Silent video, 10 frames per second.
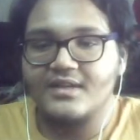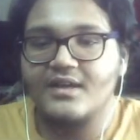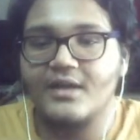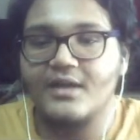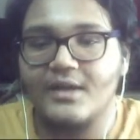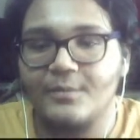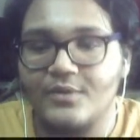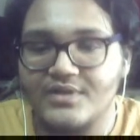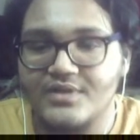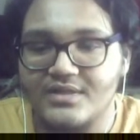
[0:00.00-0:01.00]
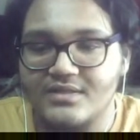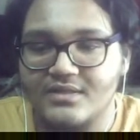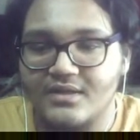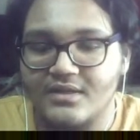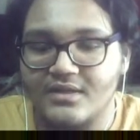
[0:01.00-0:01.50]
I'm gonna
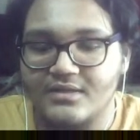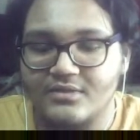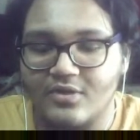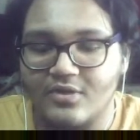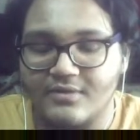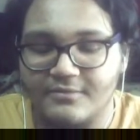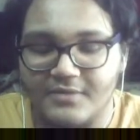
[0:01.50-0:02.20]
just talk